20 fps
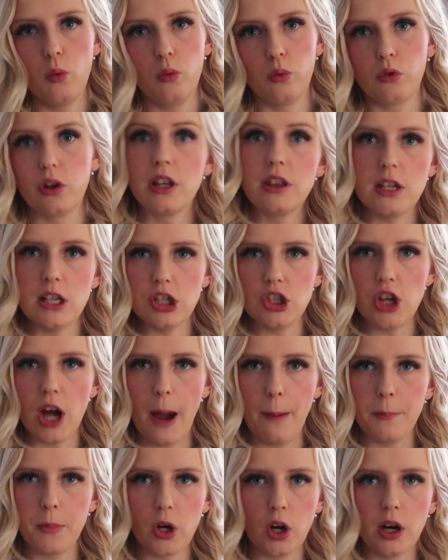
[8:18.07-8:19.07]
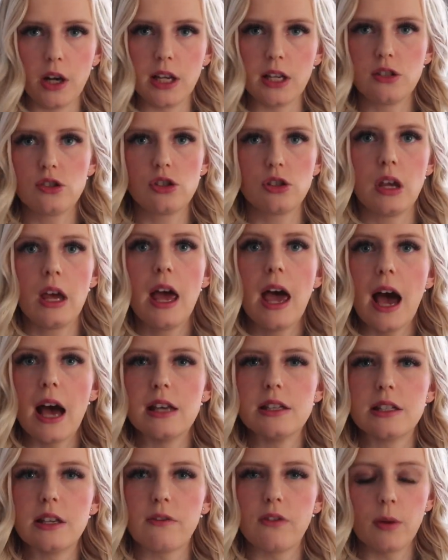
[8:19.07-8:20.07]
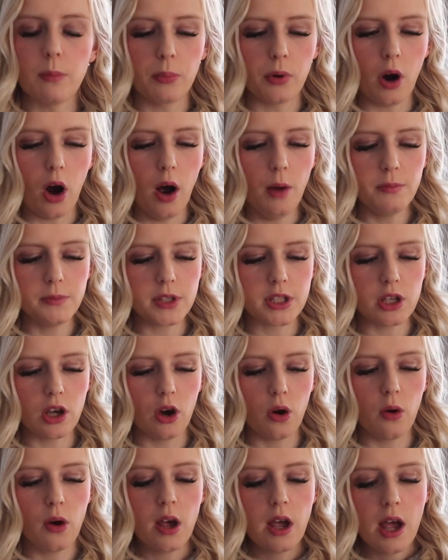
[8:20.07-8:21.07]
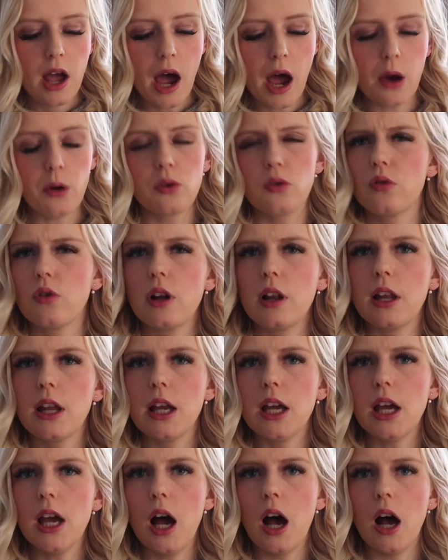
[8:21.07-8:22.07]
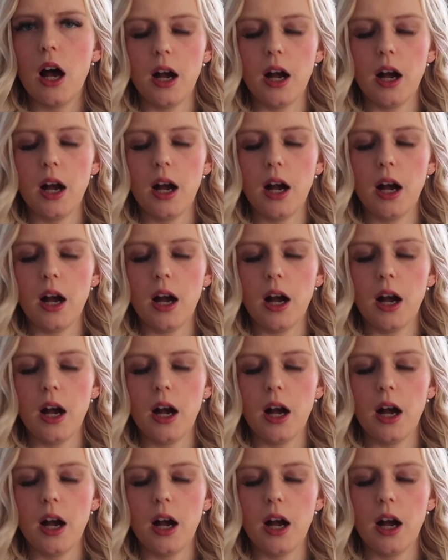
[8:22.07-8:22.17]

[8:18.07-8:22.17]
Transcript: read this chapter, and it has different prompts. So I would really